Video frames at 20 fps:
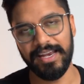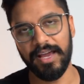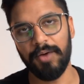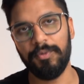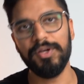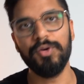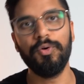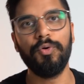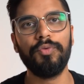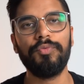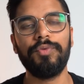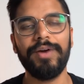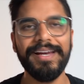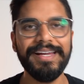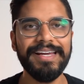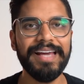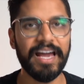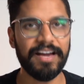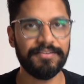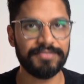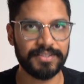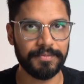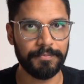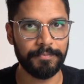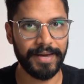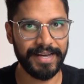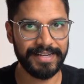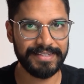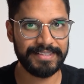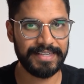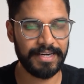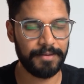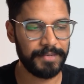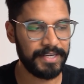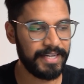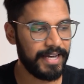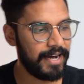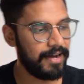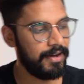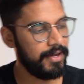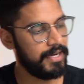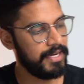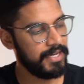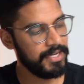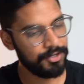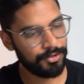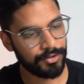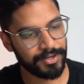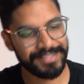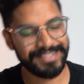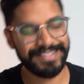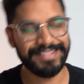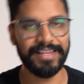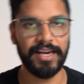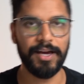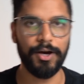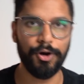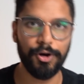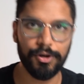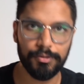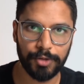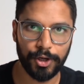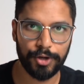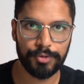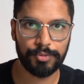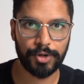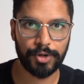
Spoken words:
Now we already have some banks coming out and increasing their home loan